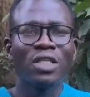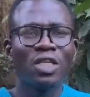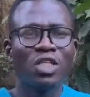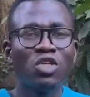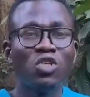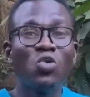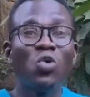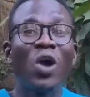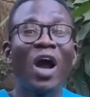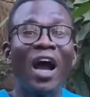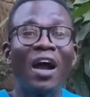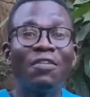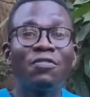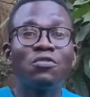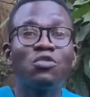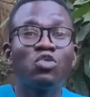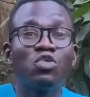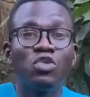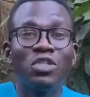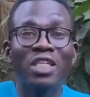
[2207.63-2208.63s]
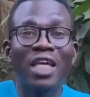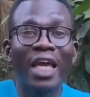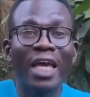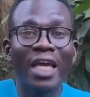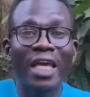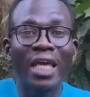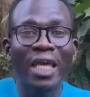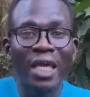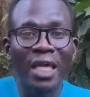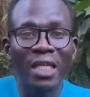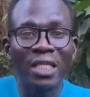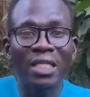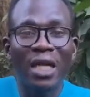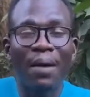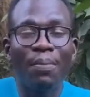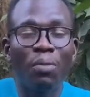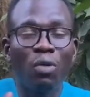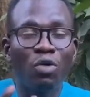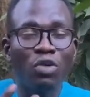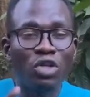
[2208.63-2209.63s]
you have to take it
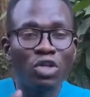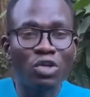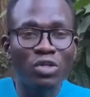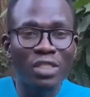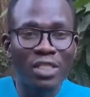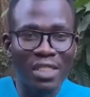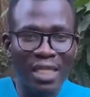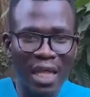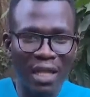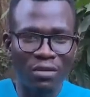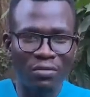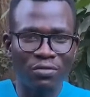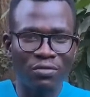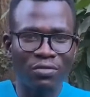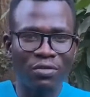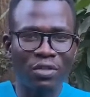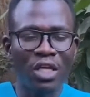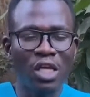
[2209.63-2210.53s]
upon yourself.